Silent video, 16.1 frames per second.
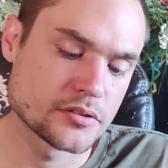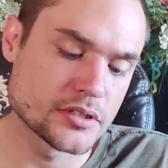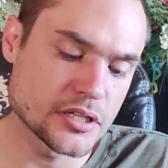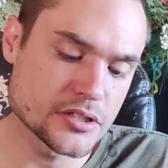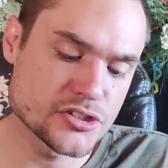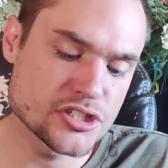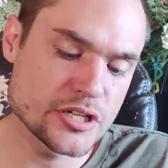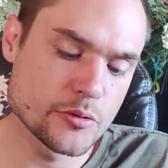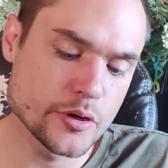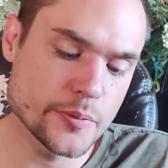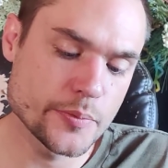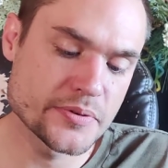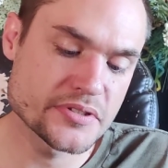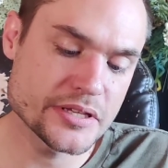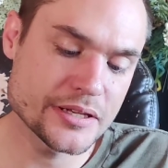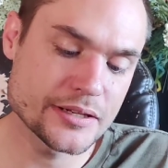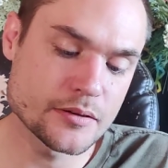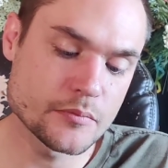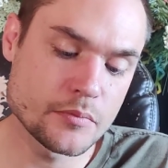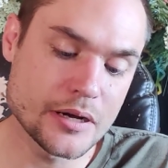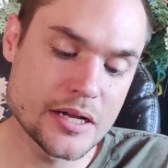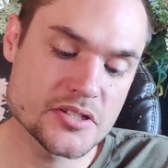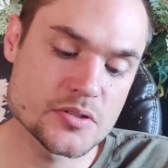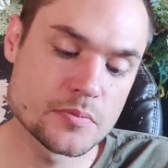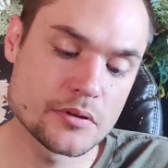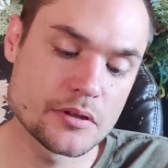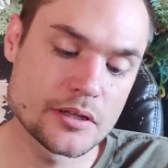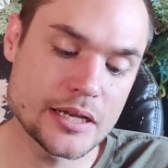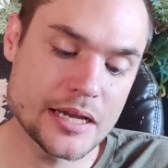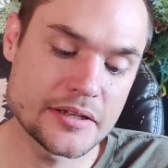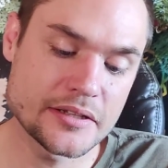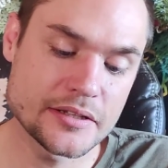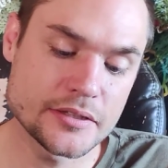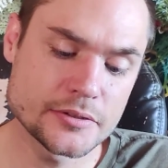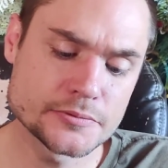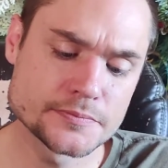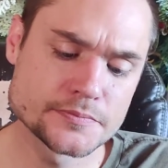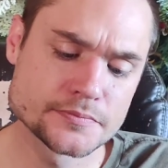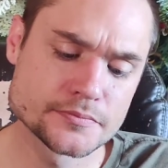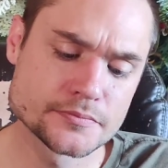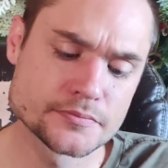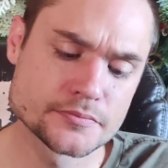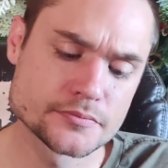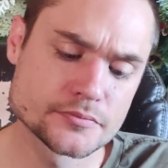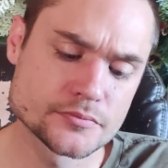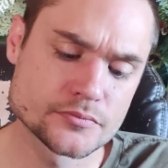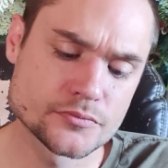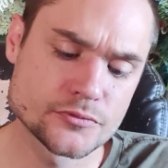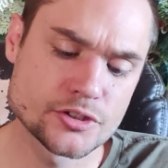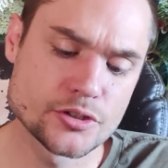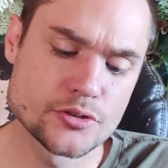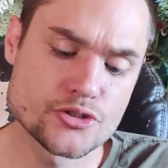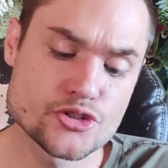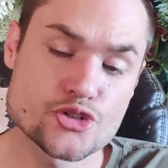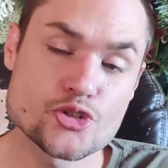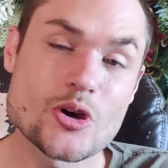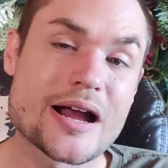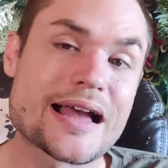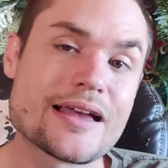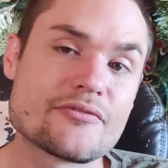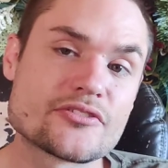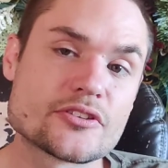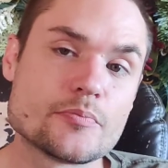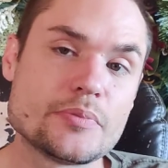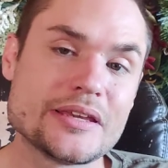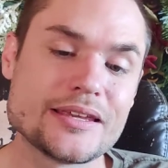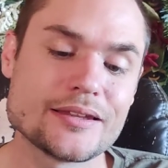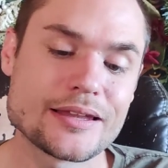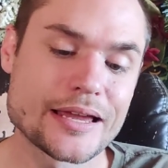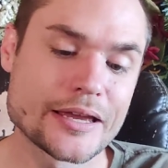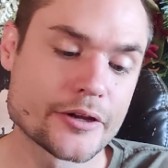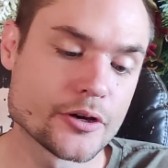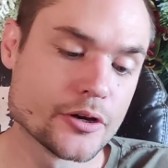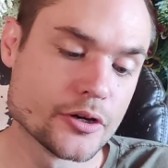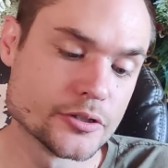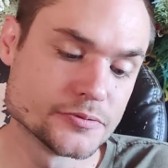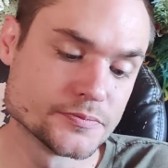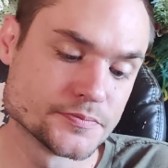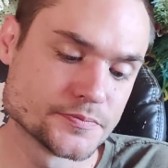Does she represent an impossible ideal? Do you strive to be like her?